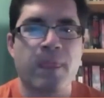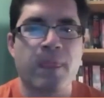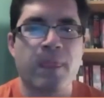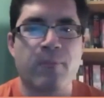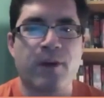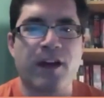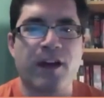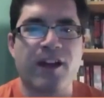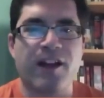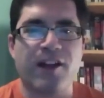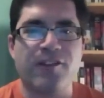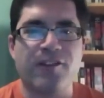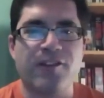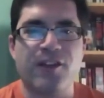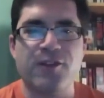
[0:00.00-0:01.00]
but I
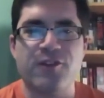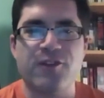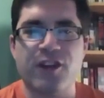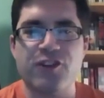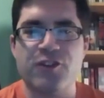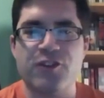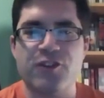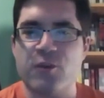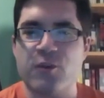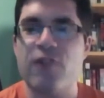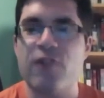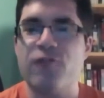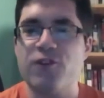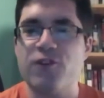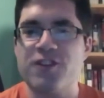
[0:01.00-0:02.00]
thought it was very interesting. When I
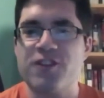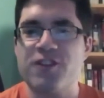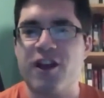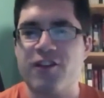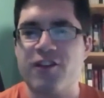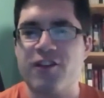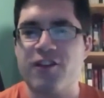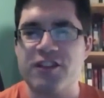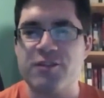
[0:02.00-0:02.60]
first saw it, I thought this